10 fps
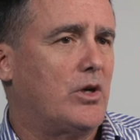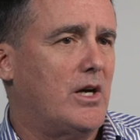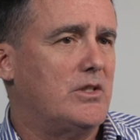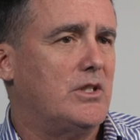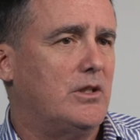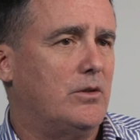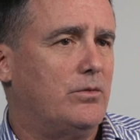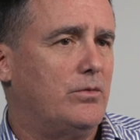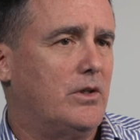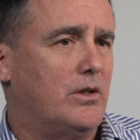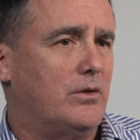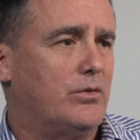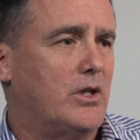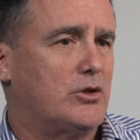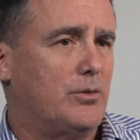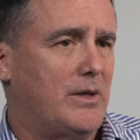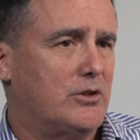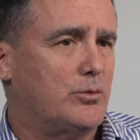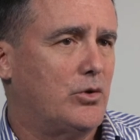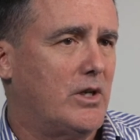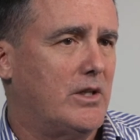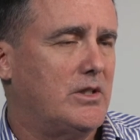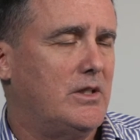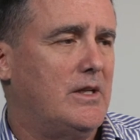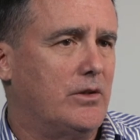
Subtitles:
content of customizable content,